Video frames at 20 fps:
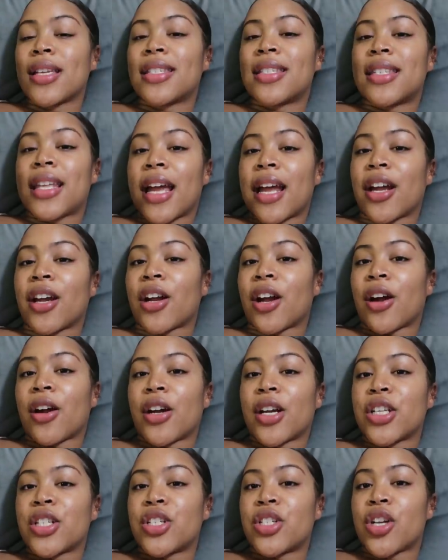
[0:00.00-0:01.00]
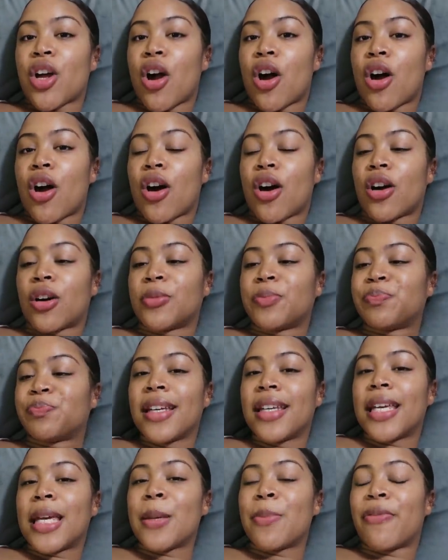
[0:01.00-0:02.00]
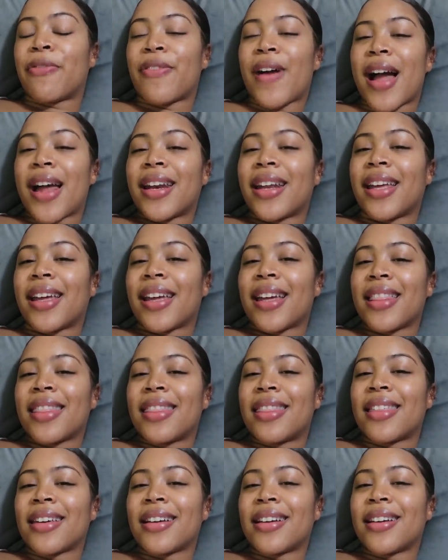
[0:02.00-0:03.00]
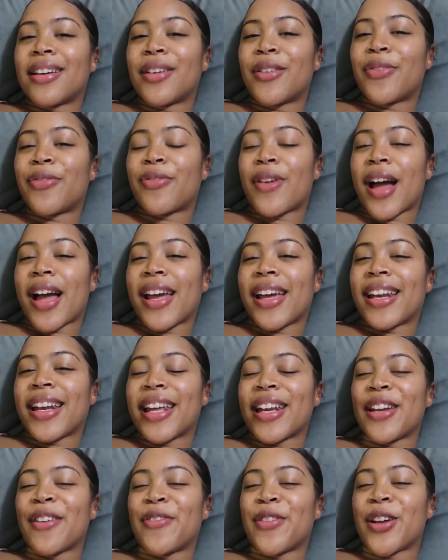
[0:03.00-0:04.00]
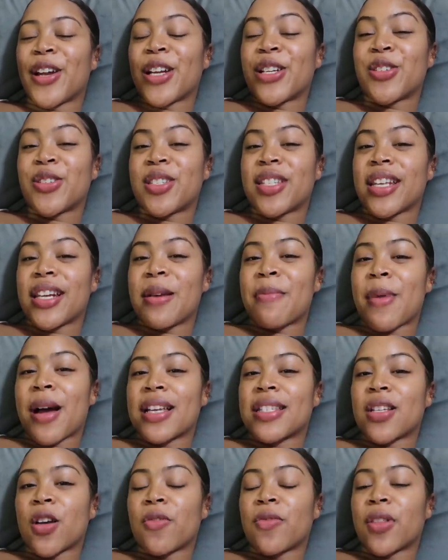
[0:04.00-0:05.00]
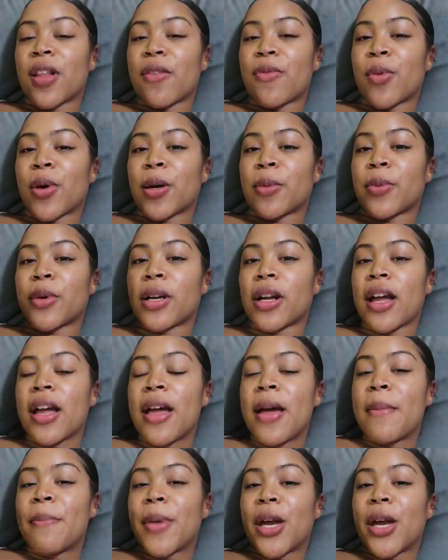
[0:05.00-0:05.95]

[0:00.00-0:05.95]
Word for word: stay encouraged y'all keep fighting the good fight and if you're interested in my self-love workbook